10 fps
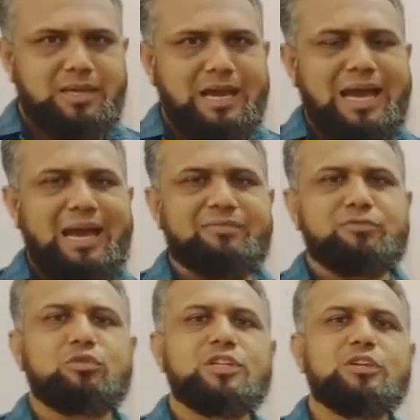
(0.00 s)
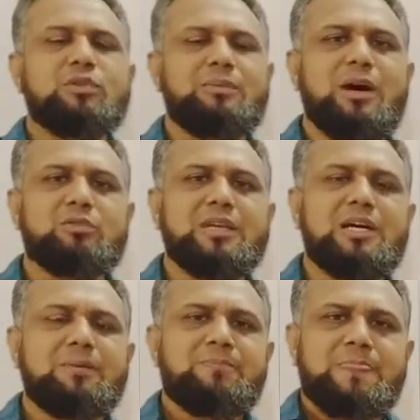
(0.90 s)
I have told you about
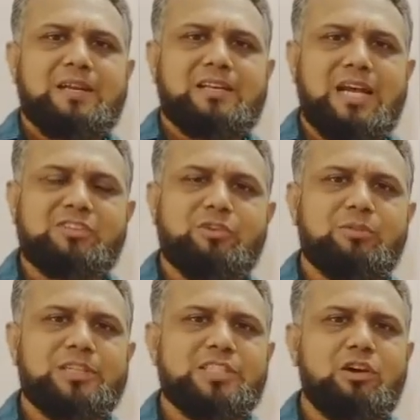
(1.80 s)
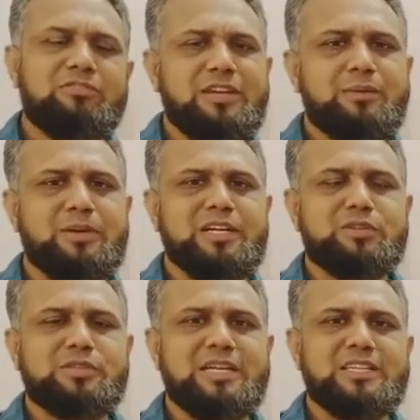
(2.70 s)
the transformation of
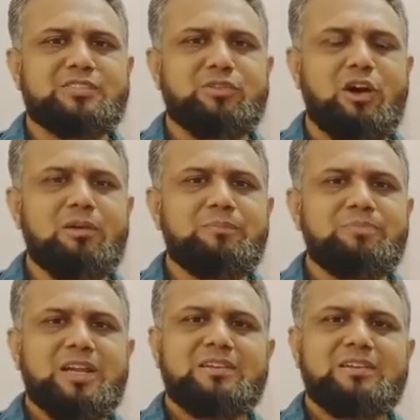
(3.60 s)
imperative sentence from